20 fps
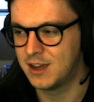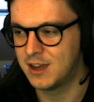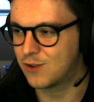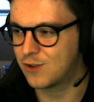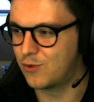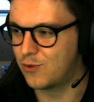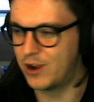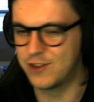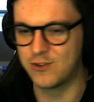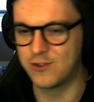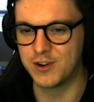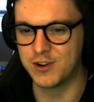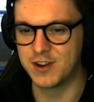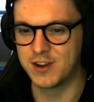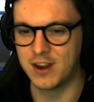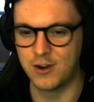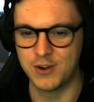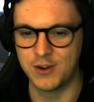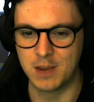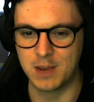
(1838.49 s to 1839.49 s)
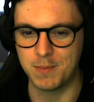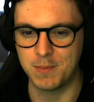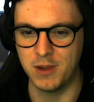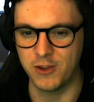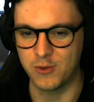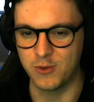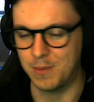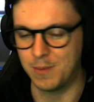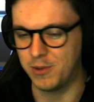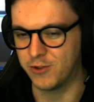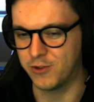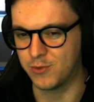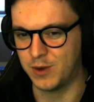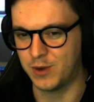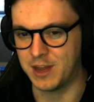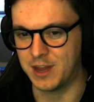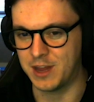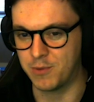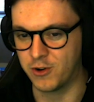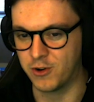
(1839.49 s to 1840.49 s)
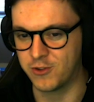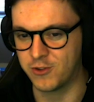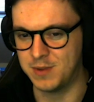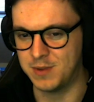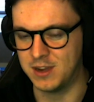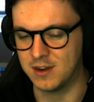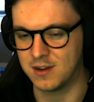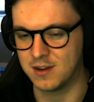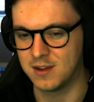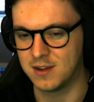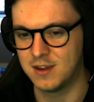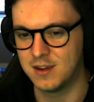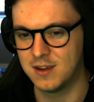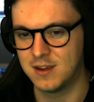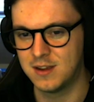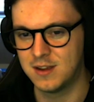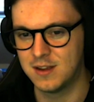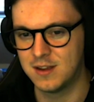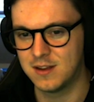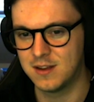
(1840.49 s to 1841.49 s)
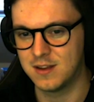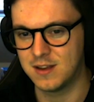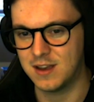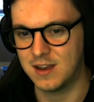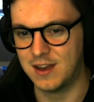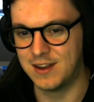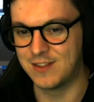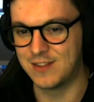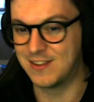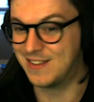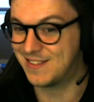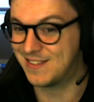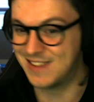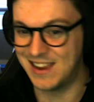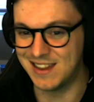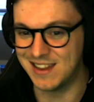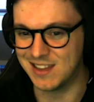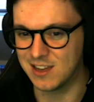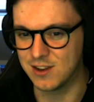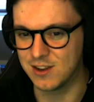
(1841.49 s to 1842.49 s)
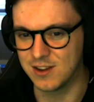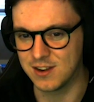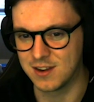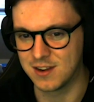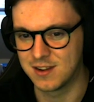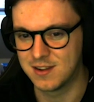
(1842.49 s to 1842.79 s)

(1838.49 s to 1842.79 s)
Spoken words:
grant your entire deck +1/+1 at burst speed. And that's insanely good.